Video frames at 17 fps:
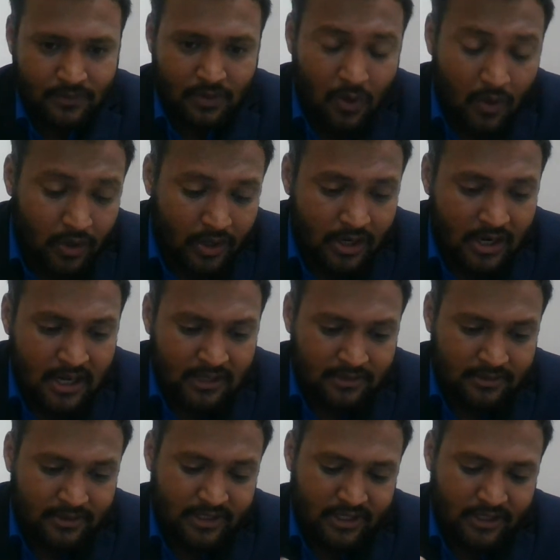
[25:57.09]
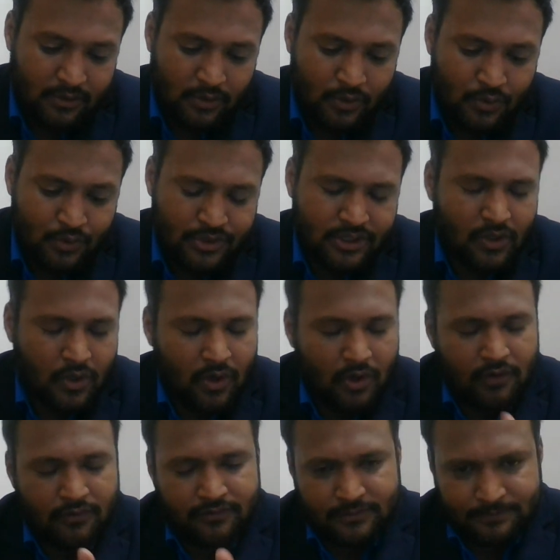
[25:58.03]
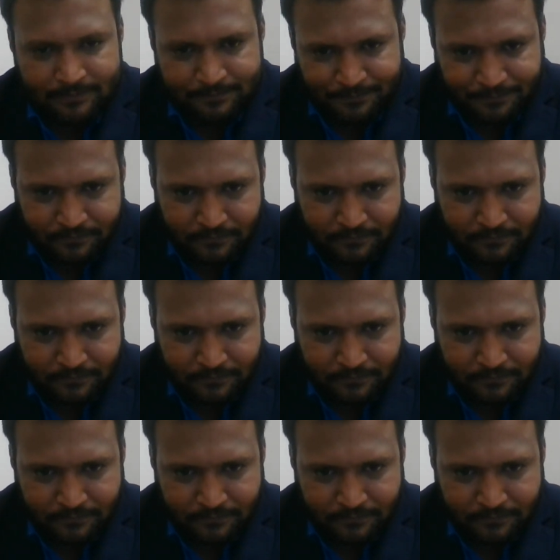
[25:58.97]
or the inclusion of